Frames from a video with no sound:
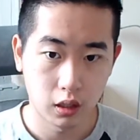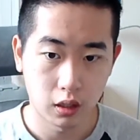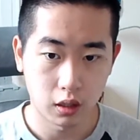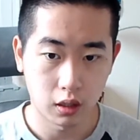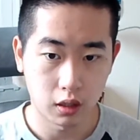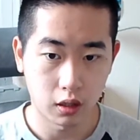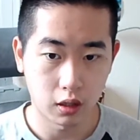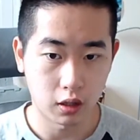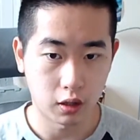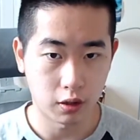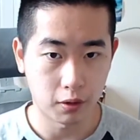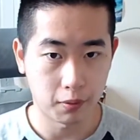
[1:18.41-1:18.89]

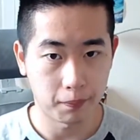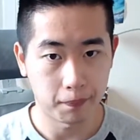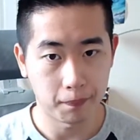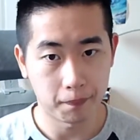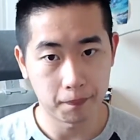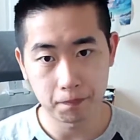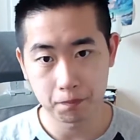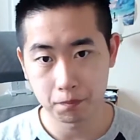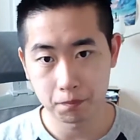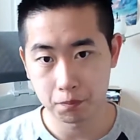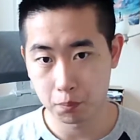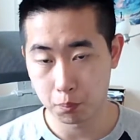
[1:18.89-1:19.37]

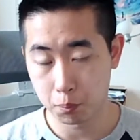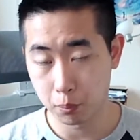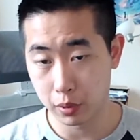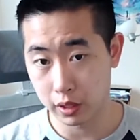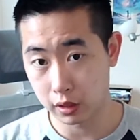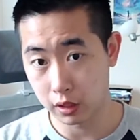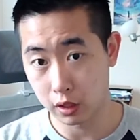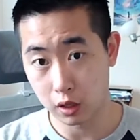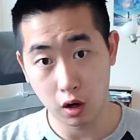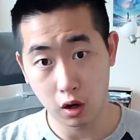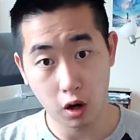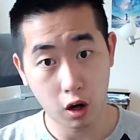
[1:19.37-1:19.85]
but
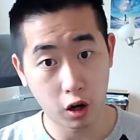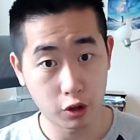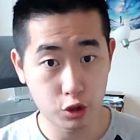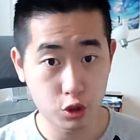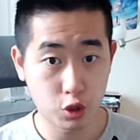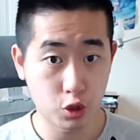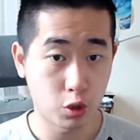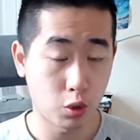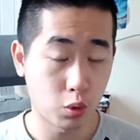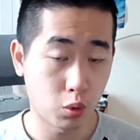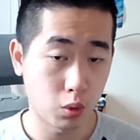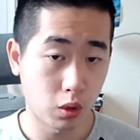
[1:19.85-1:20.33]
there are
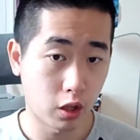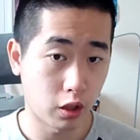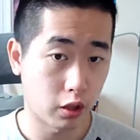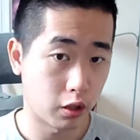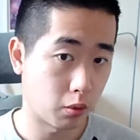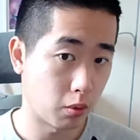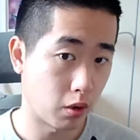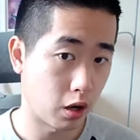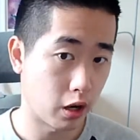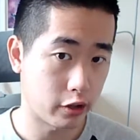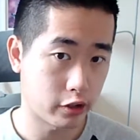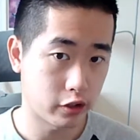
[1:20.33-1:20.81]
2 other
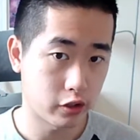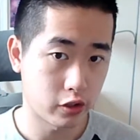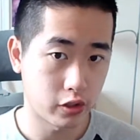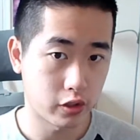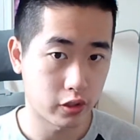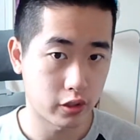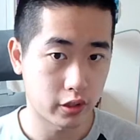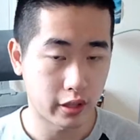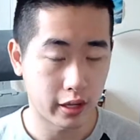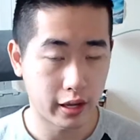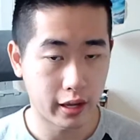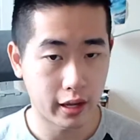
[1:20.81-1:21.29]

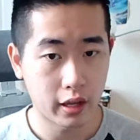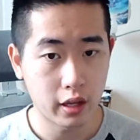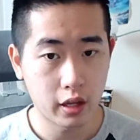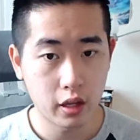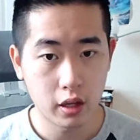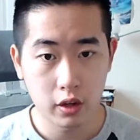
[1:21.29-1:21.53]
watches that